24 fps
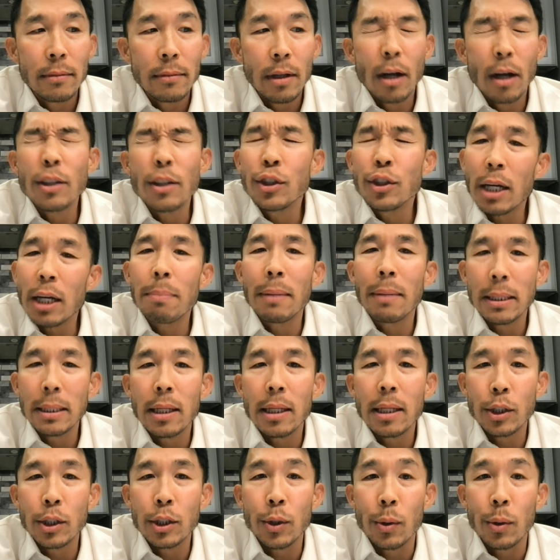I'll check my
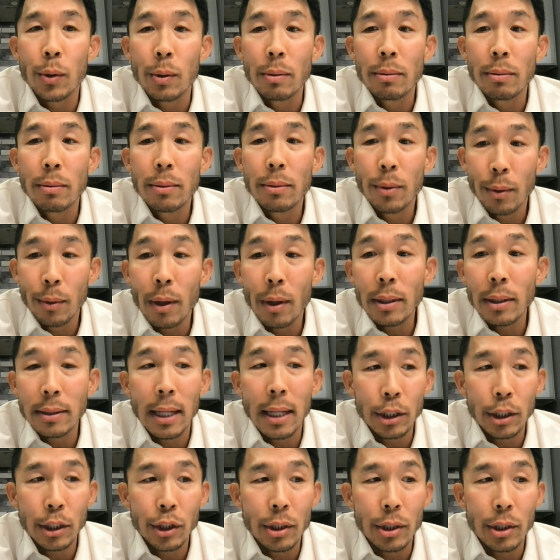schedule, or I'll
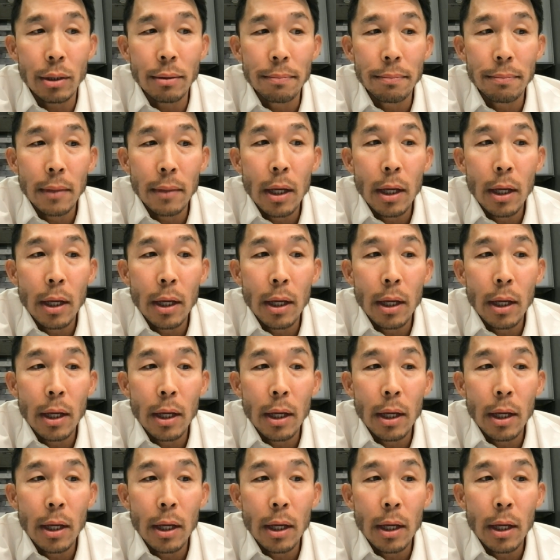text you,